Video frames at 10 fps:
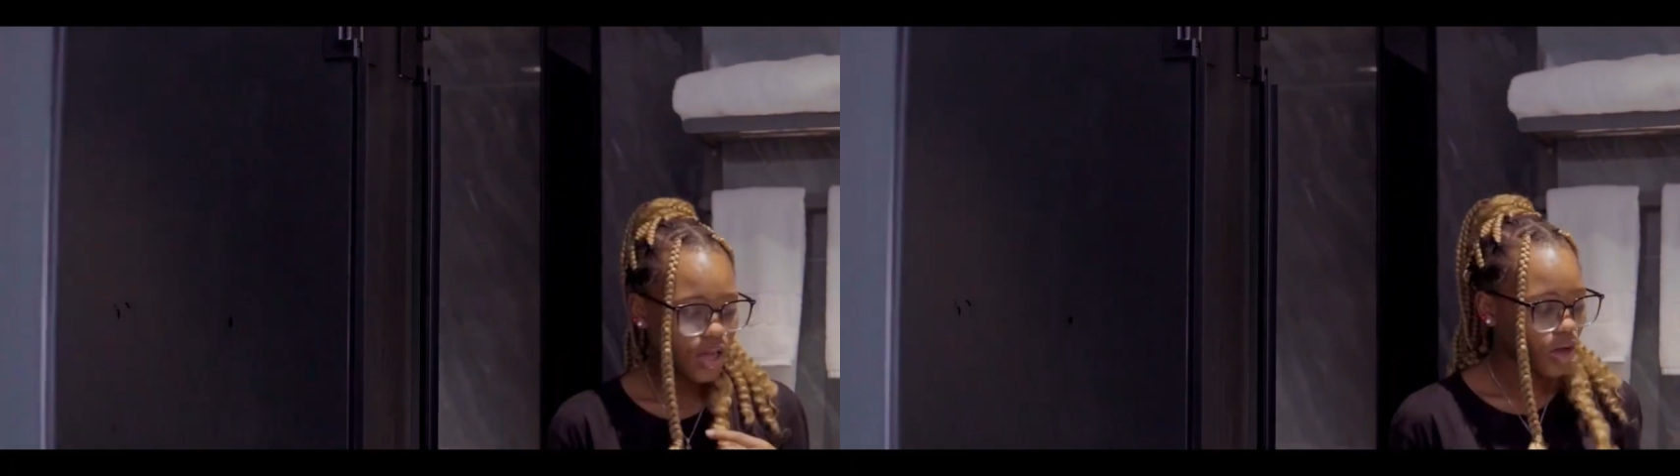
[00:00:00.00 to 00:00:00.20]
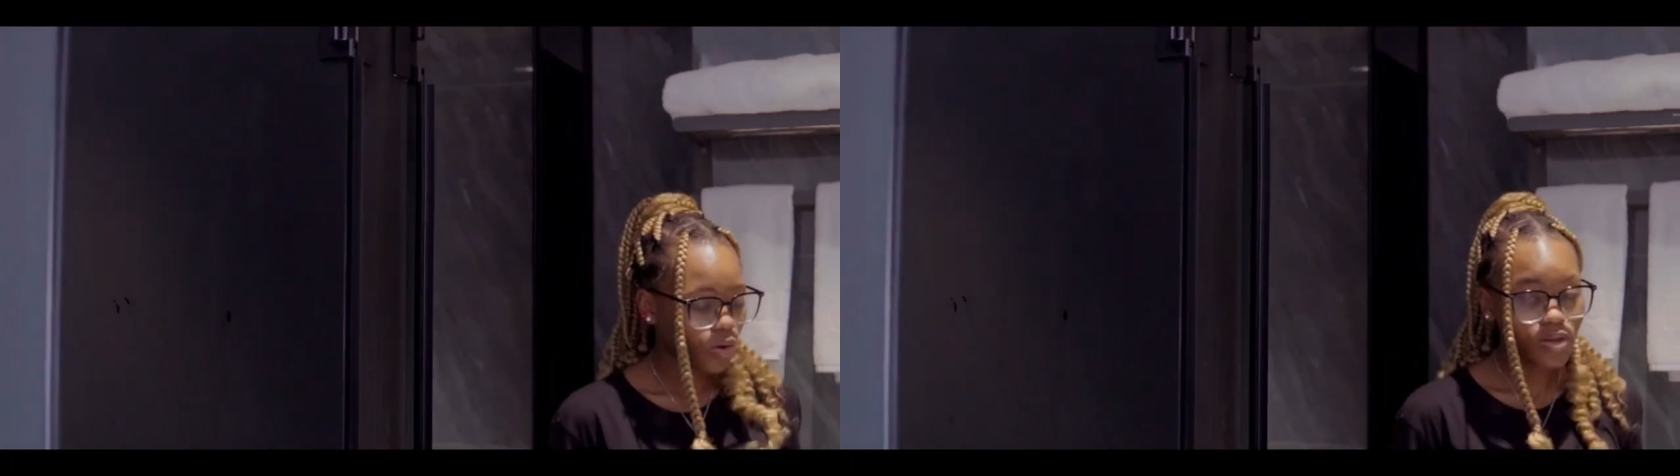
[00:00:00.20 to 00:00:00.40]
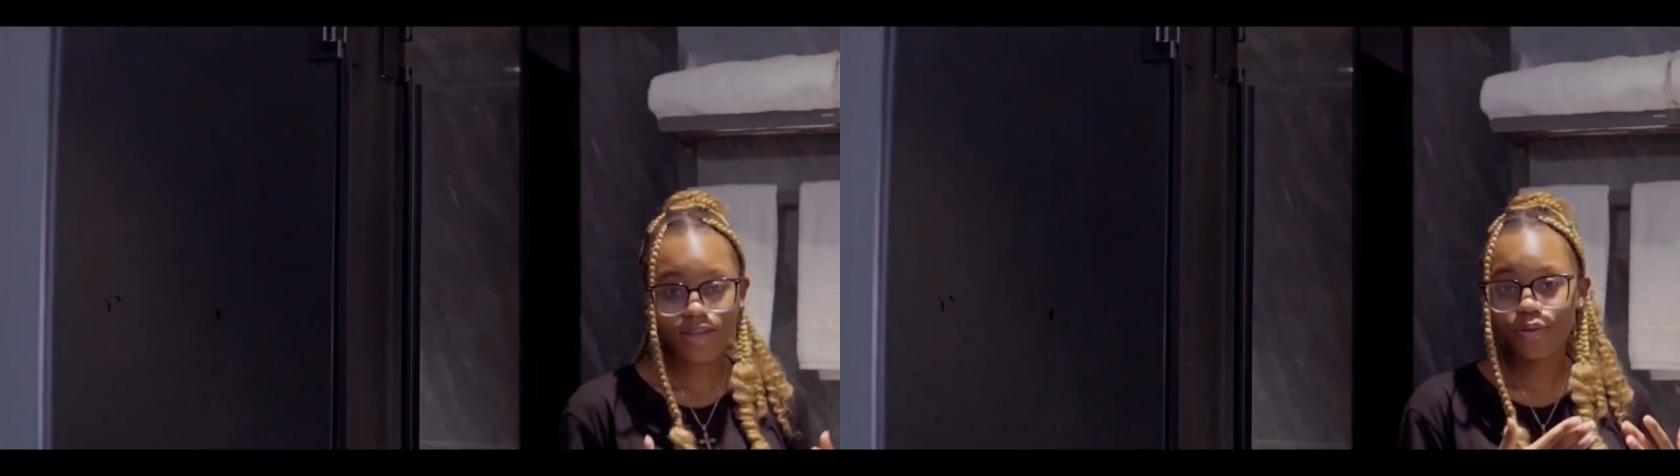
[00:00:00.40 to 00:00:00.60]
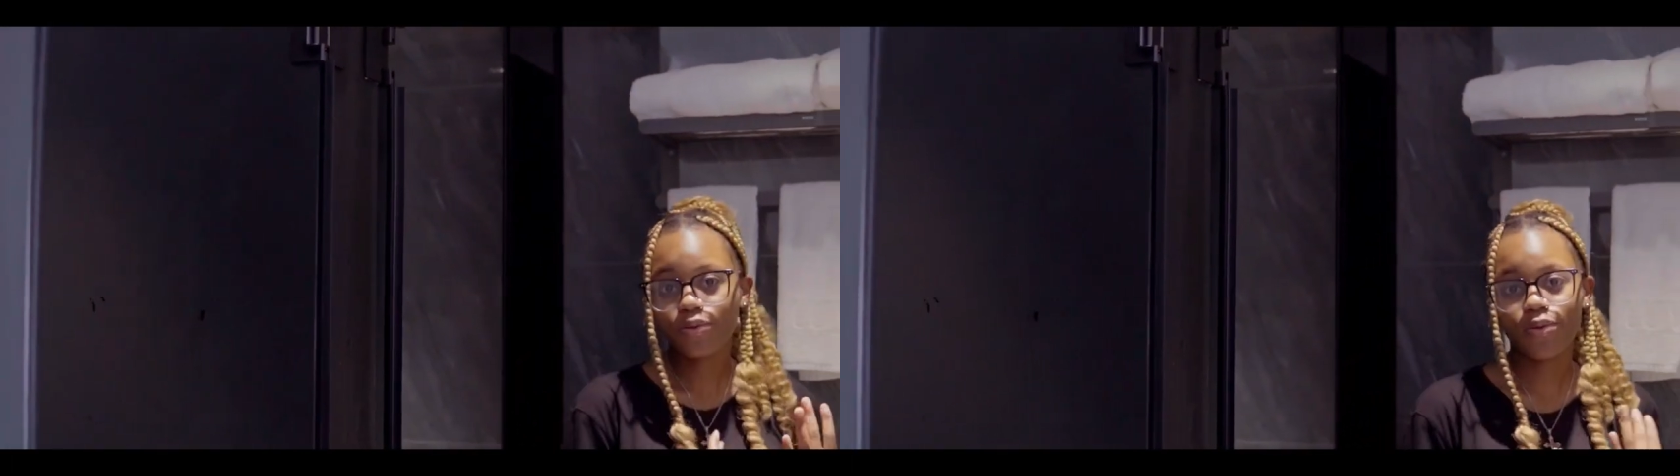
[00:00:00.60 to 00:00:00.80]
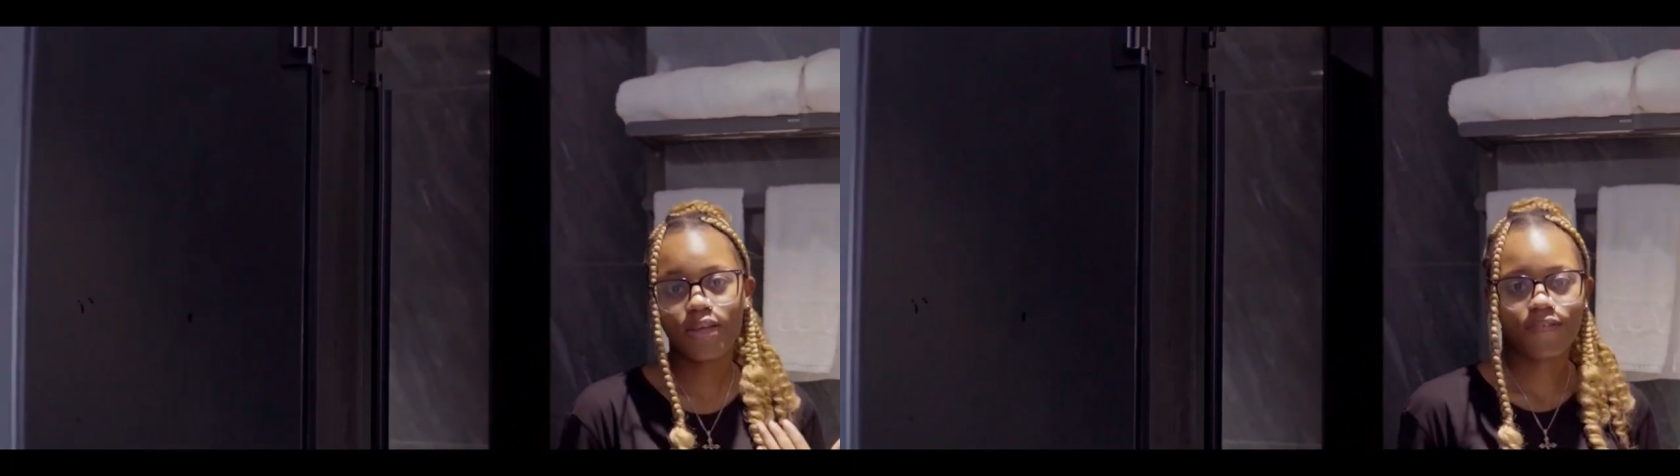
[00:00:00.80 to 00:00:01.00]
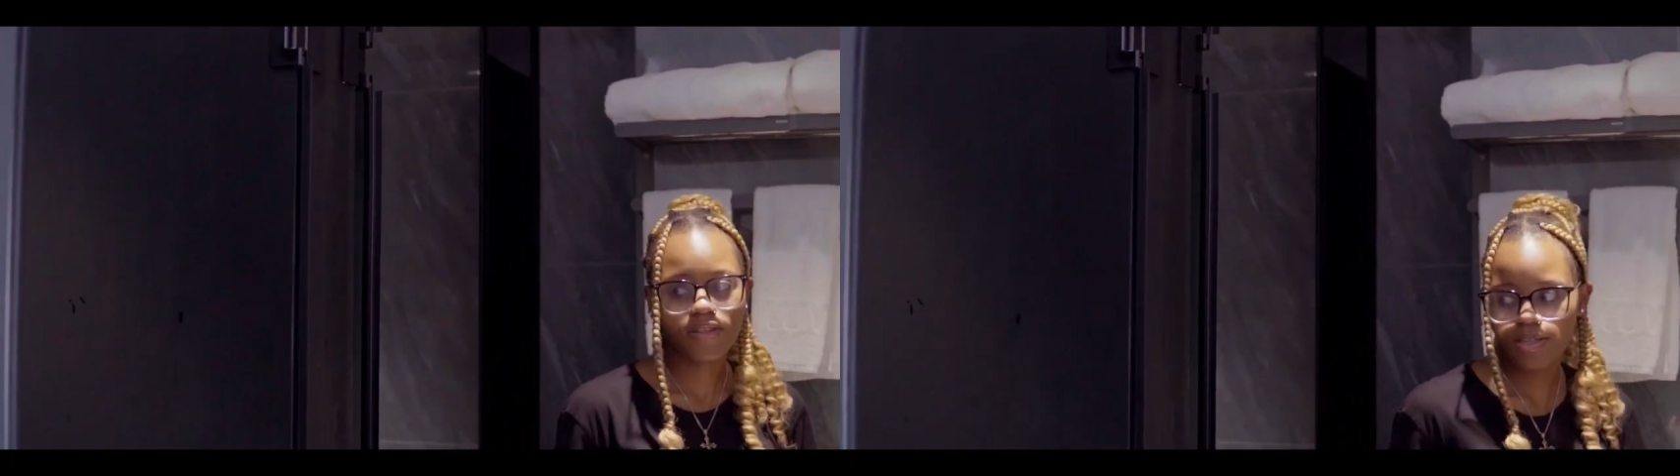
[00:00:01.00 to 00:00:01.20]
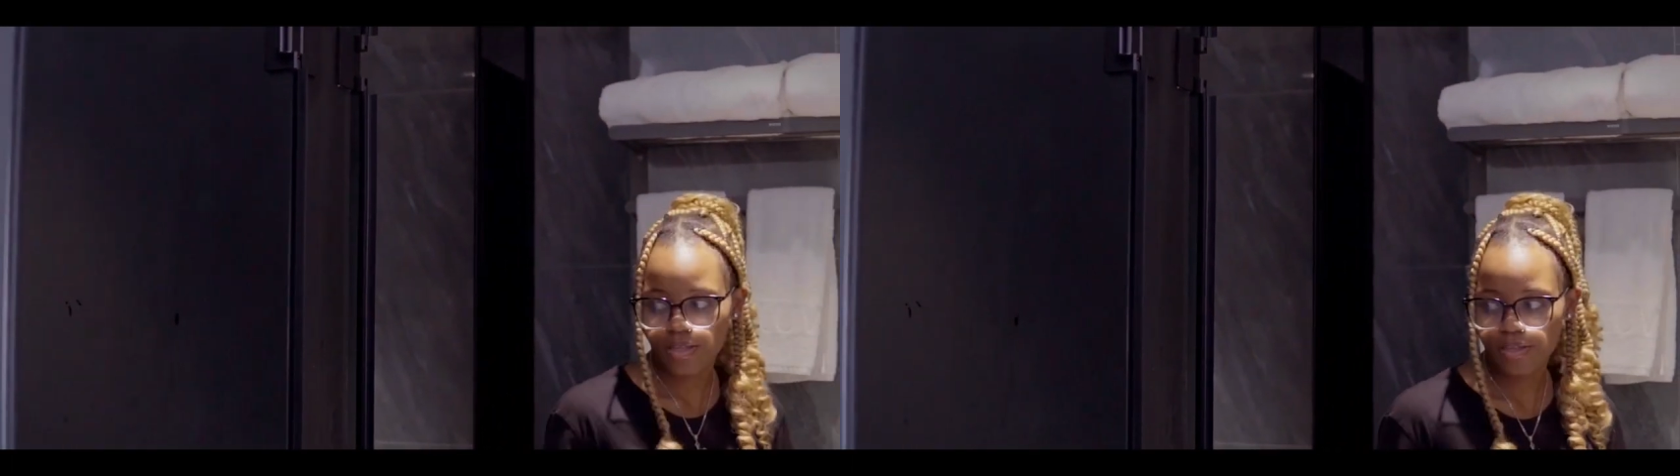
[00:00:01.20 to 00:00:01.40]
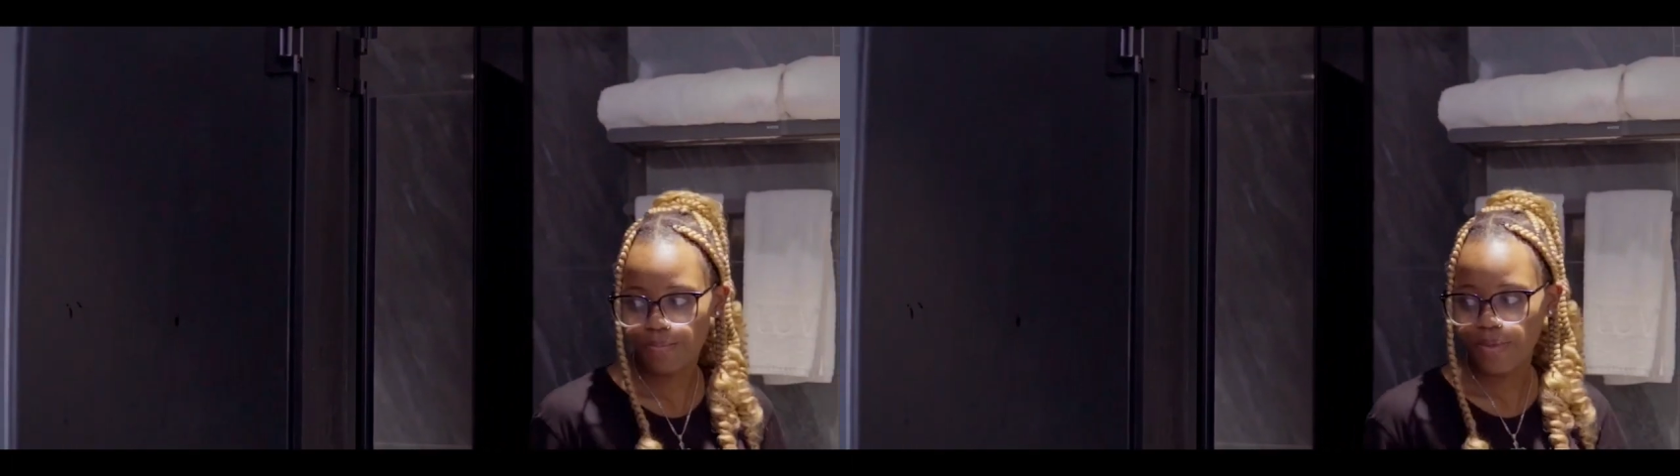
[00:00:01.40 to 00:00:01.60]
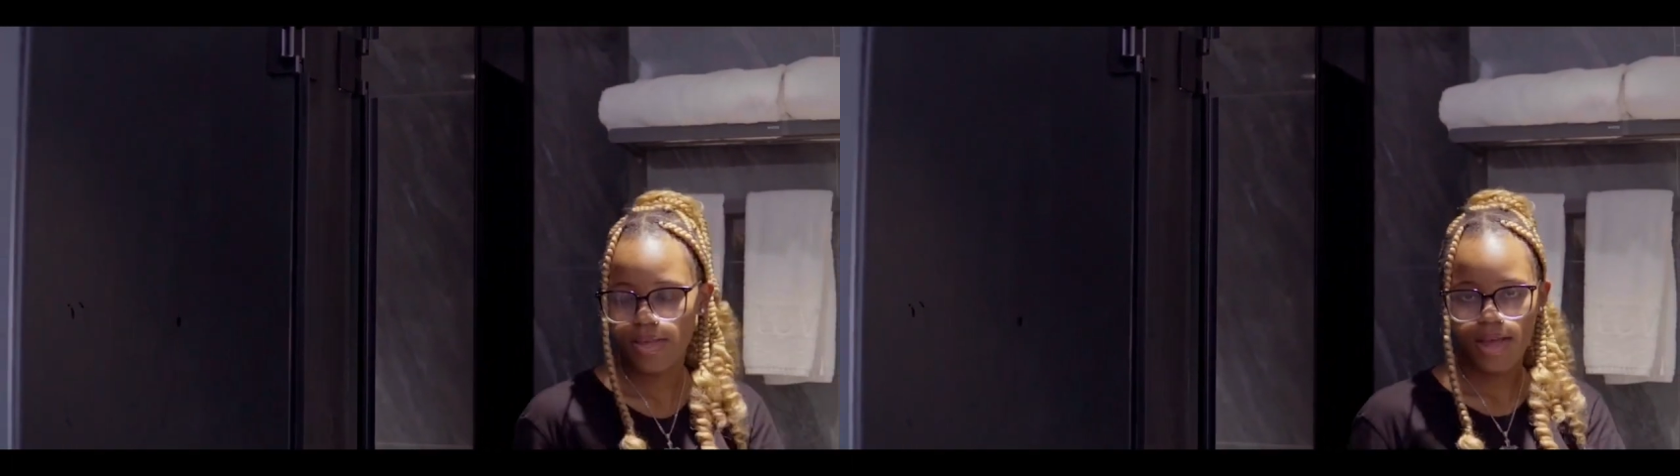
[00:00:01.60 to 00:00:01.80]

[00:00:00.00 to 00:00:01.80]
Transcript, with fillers: Because I don't know if it's just me,